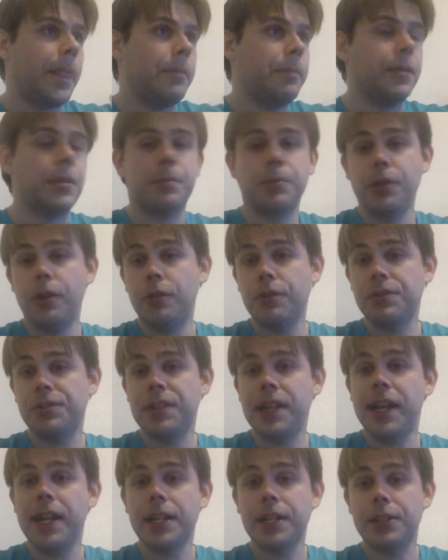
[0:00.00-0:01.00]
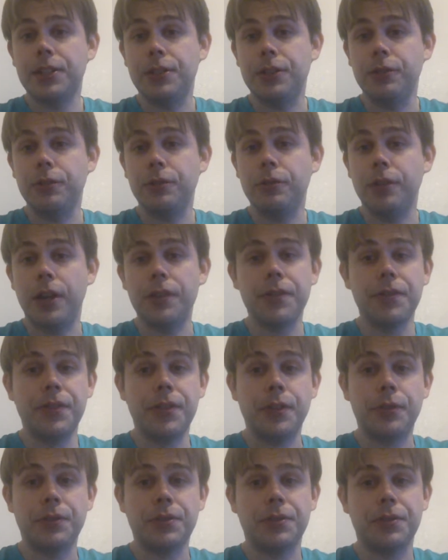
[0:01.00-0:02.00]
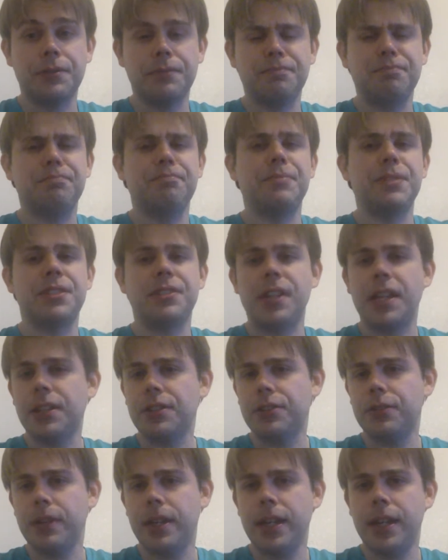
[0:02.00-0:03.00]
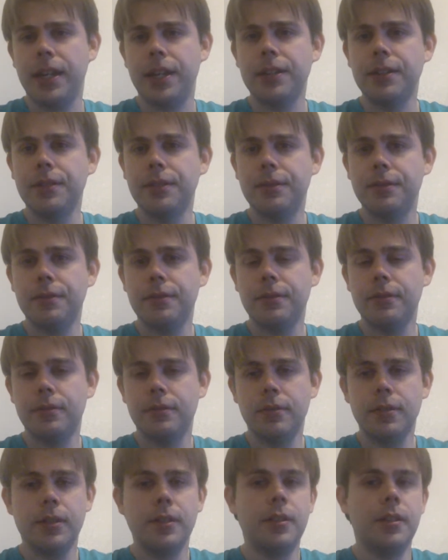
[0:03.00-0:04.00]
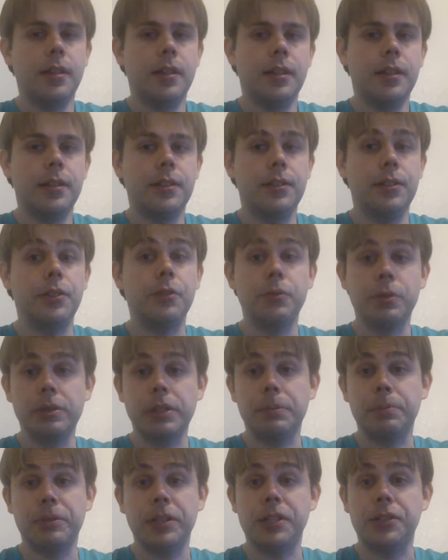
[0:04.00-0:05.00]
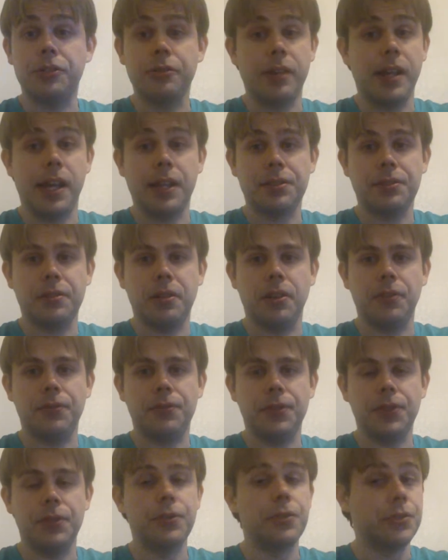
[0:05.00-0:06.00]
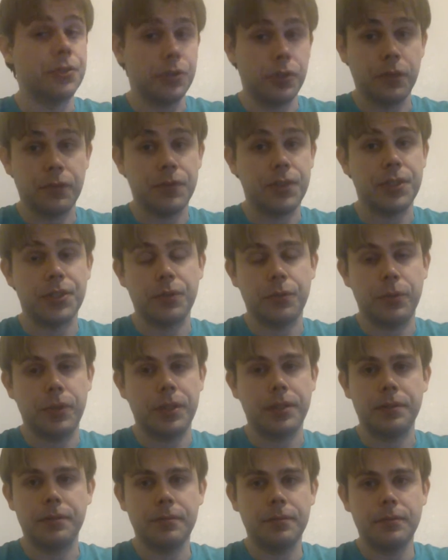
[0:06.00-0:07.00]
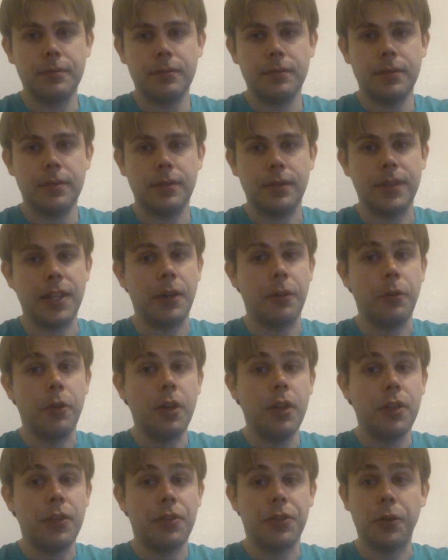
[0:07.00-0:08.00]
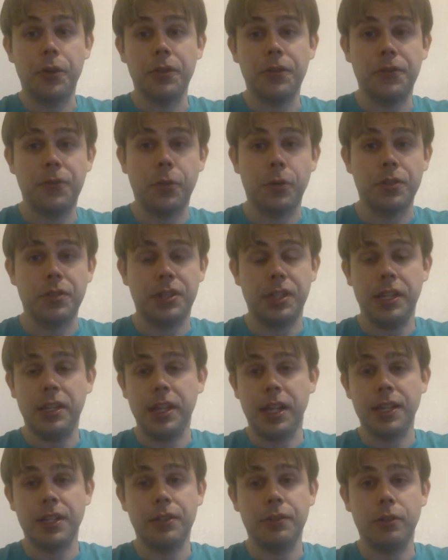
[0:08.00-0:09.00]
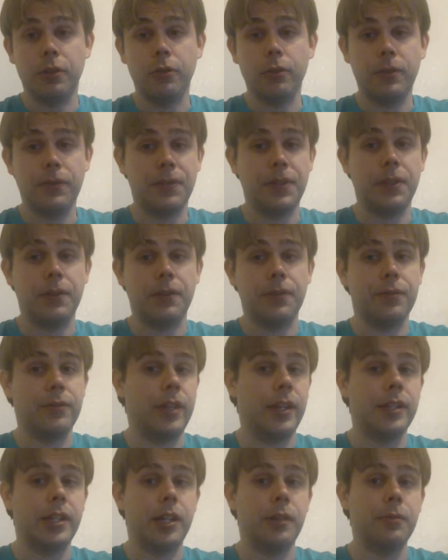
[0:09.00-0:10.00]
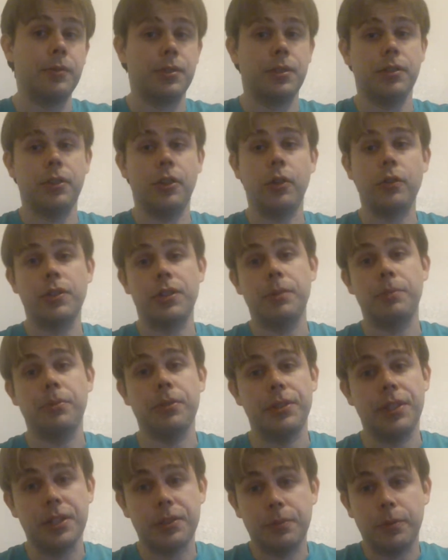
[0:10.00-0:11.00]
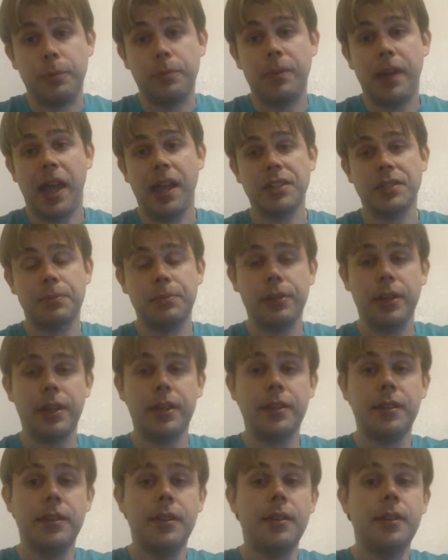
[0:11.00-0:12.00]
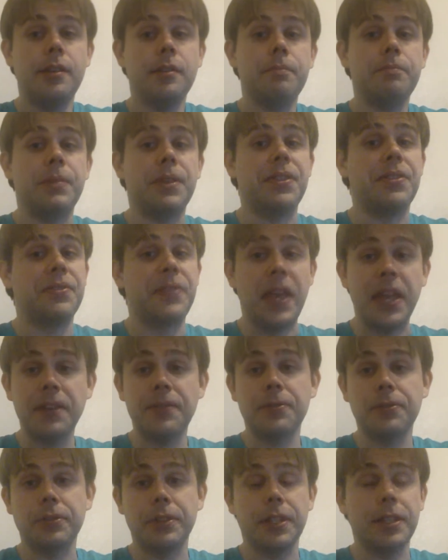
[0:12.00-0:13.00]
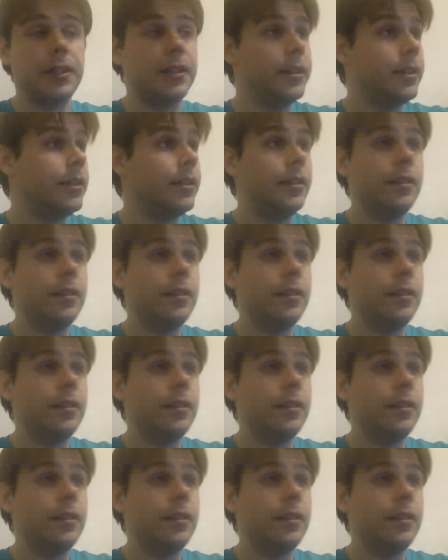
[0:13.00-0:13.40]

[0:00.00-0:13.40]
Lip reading: But the pros, Dak, you, other than those mistakes you had, you really played your ass off. You deserve this win. That third and 14. I didn't know if Linehan was going to go to the predictable pass play, but thankfully,